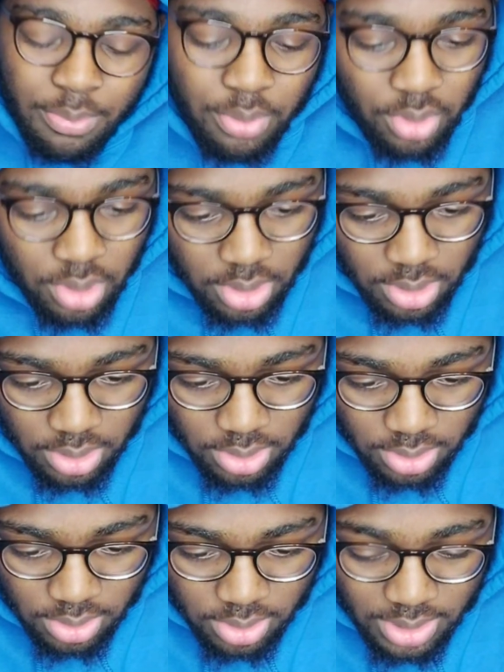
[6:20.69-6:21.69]
But
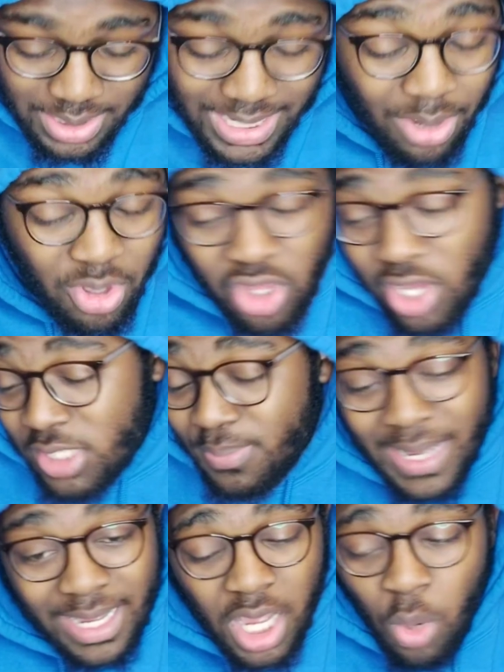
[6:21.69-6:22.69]
now Jota's
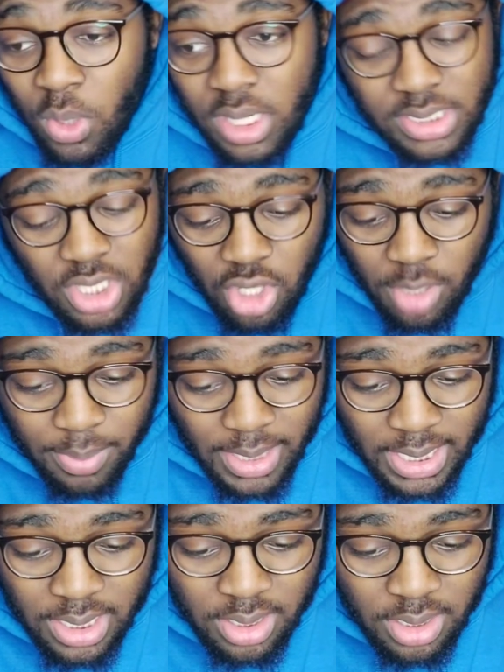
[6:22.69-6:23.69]
back, I want to see Jota
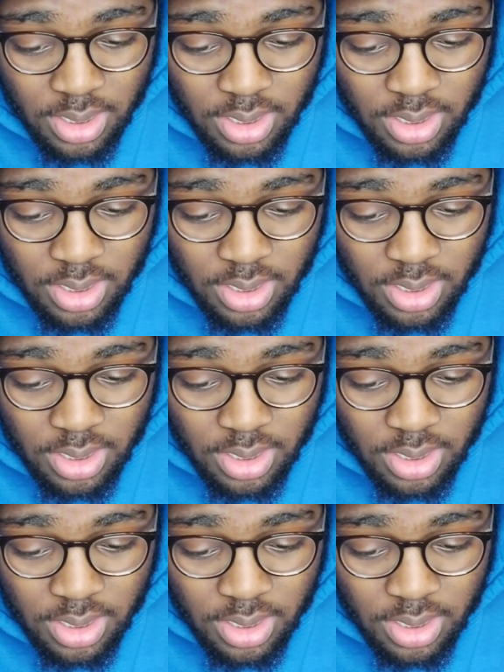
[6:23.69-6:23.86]
playing.